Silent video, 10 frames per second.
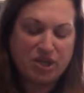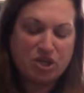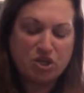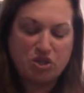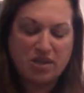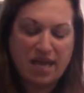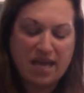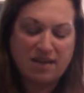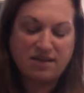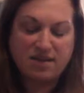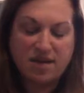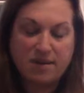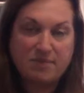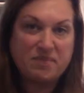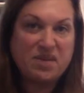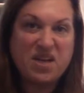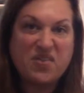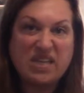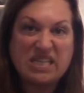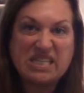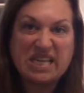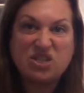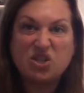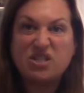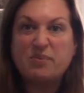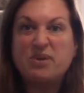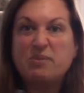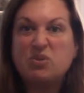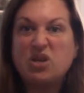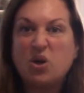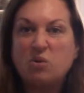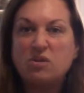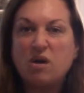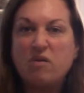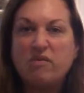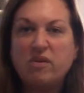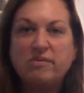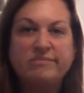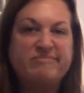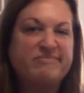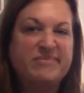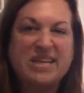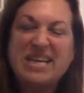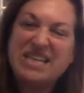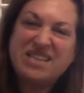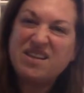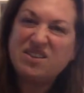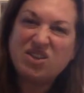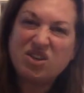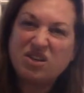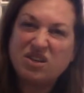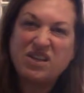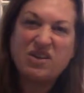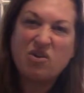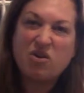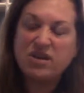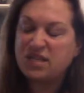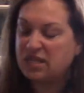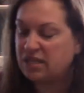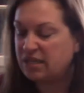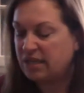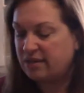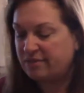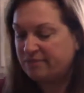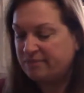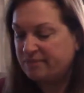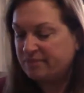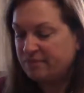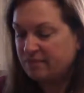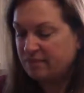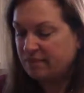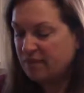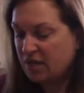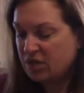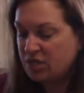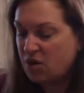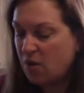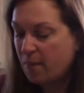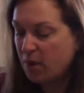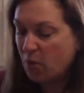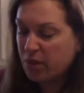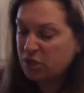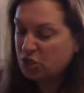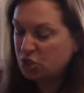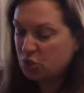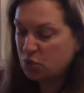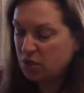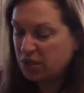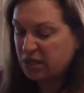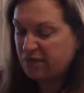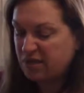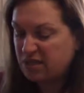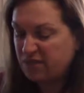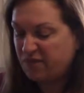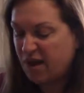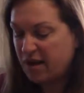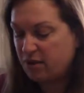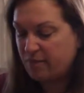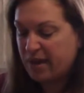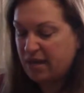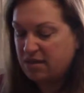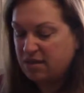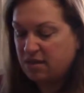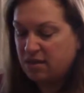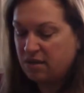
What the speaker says: so that nothing sticks, because sometimes when it goes over, it doesn't look good and they're hard to clean. So I'm going to give this a final mix.